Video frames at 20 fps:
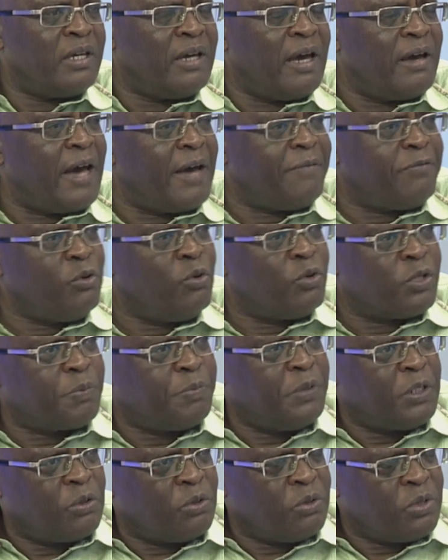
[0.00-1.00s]
a few
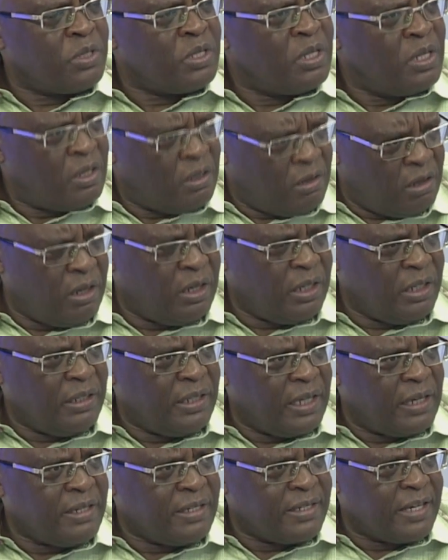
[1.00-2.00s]
hospitals in
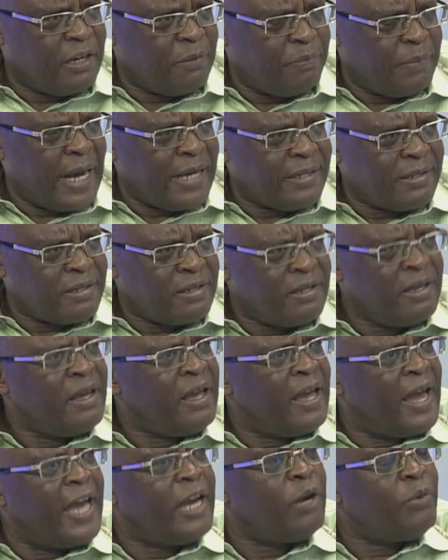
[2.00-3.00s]
the recent past,
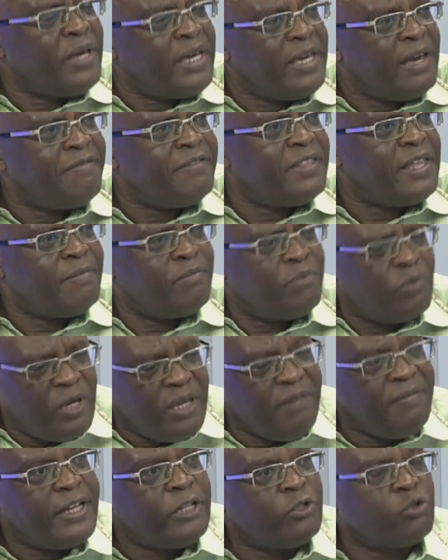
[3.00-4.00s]
and we give them
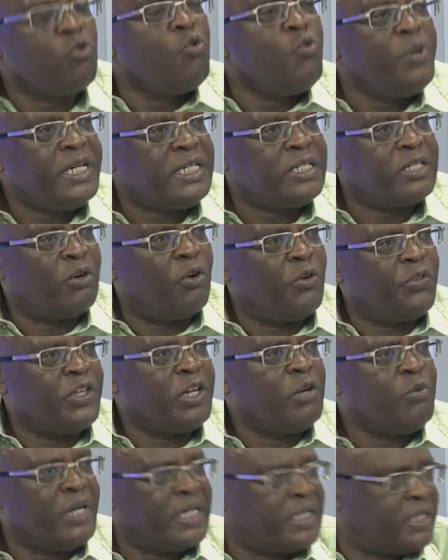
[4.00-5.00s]
even 2 weeks or
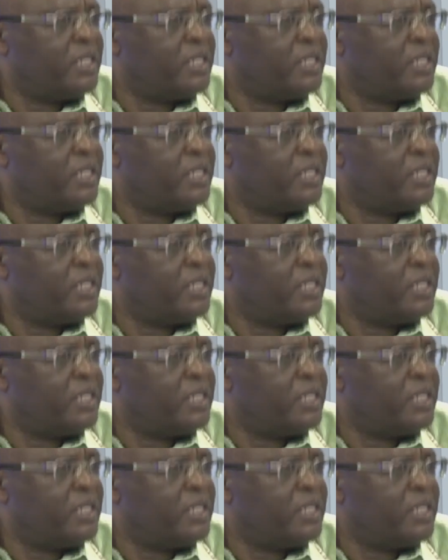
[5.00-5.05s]
3 weeks.